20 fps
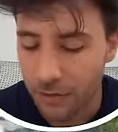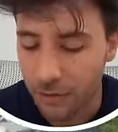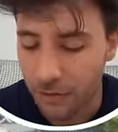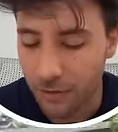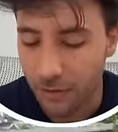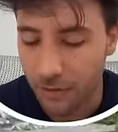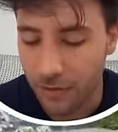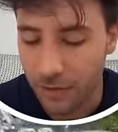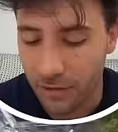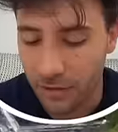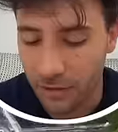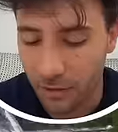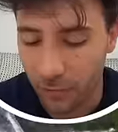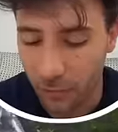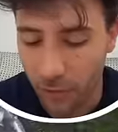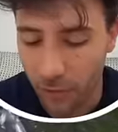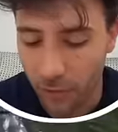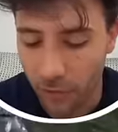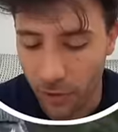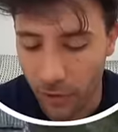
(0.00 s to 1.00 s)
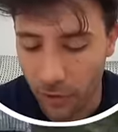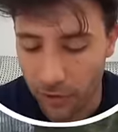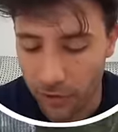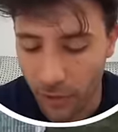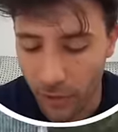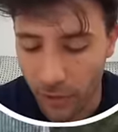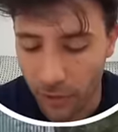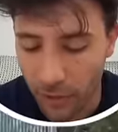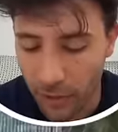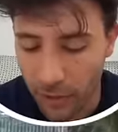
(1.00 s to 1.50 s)
to see some new videos.
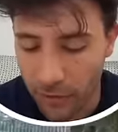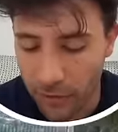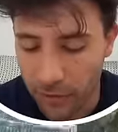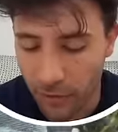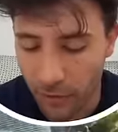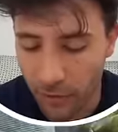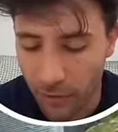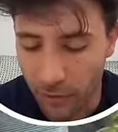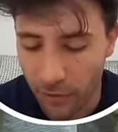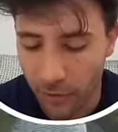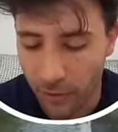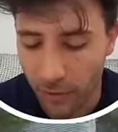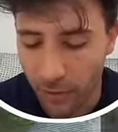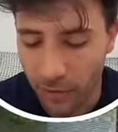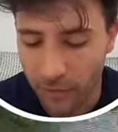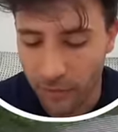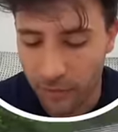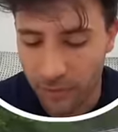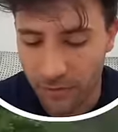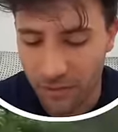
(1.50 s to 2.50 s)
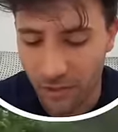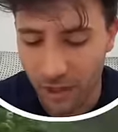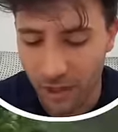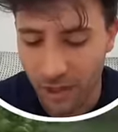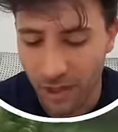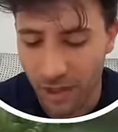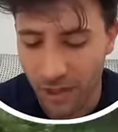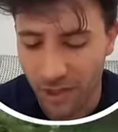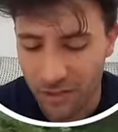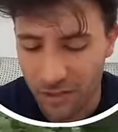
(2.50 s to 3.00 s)
All right, guys, so here we got this
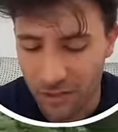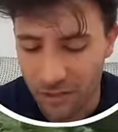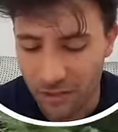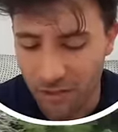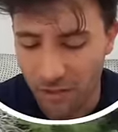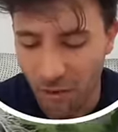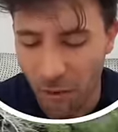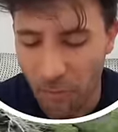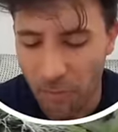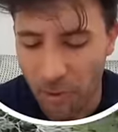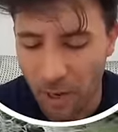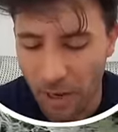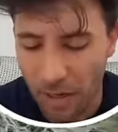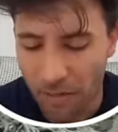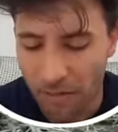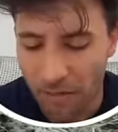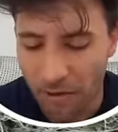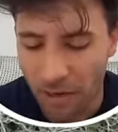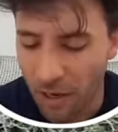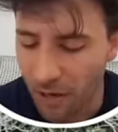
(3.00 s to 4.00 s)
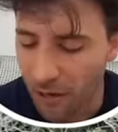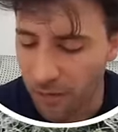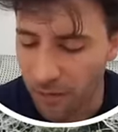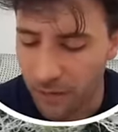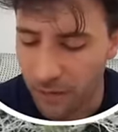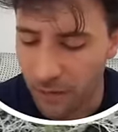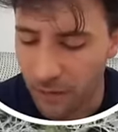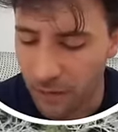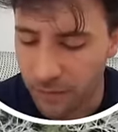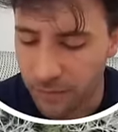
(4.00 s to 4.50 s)
little abandoned
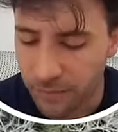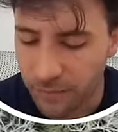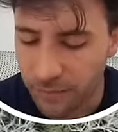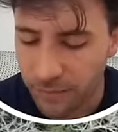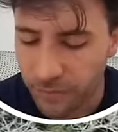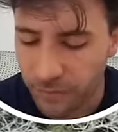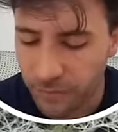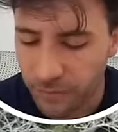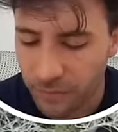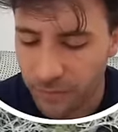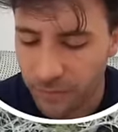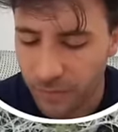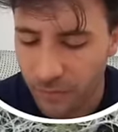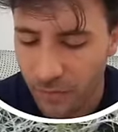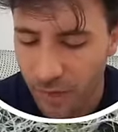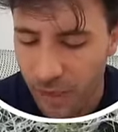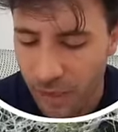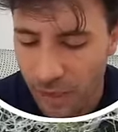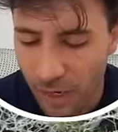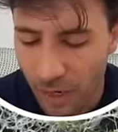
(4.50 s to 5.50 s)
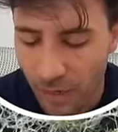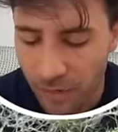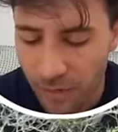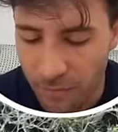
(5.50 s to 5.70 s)
area in